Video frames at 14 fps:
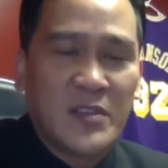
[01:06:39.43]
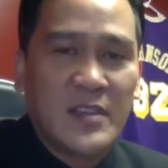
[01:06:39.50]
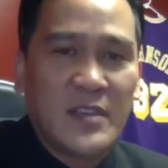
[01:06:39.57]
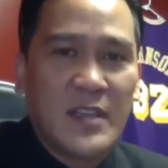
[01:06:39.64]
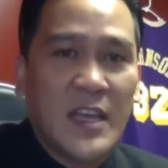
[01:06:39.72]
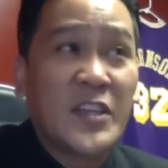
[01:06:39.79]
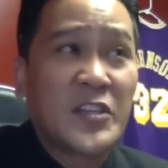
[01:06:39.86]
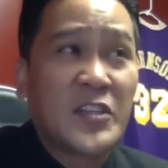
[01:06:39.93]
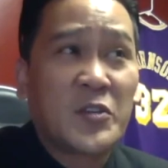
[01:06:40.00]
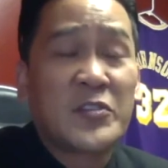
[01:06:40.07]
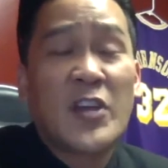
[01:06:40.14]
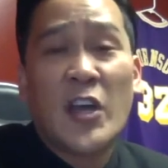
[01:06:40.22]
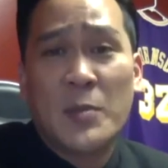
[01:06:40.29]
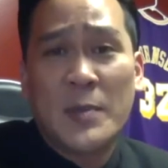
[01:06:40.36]
additional
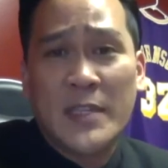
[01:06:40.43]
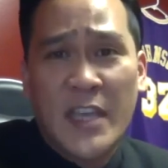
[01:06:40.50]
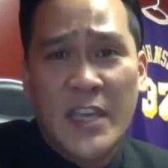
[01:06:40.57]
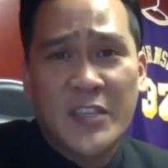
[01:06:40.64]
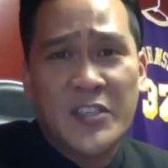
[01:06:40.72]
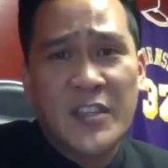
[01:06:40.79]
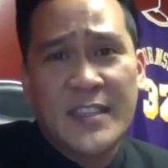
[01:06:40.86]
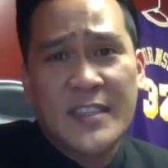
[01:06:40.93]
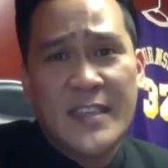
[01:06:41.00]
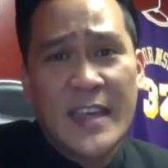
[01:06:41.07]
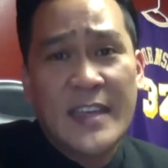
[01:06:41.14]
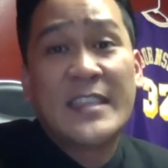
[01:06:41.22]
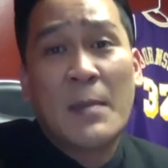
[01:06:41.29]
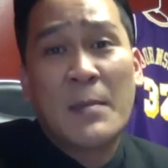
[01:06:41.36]
documentation to the state
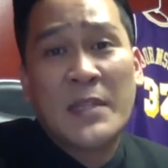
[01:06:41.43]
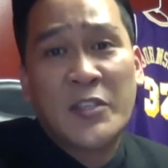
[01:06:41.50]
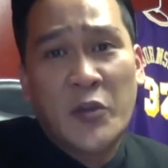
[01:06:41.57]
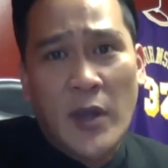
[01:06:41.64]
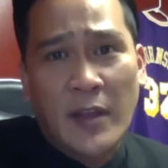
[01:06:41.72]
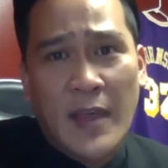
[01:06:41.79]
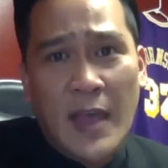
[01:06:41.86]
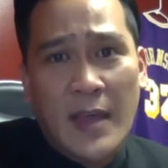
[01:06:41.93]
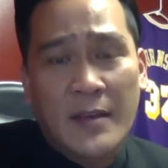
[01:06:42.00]
demonstrating that.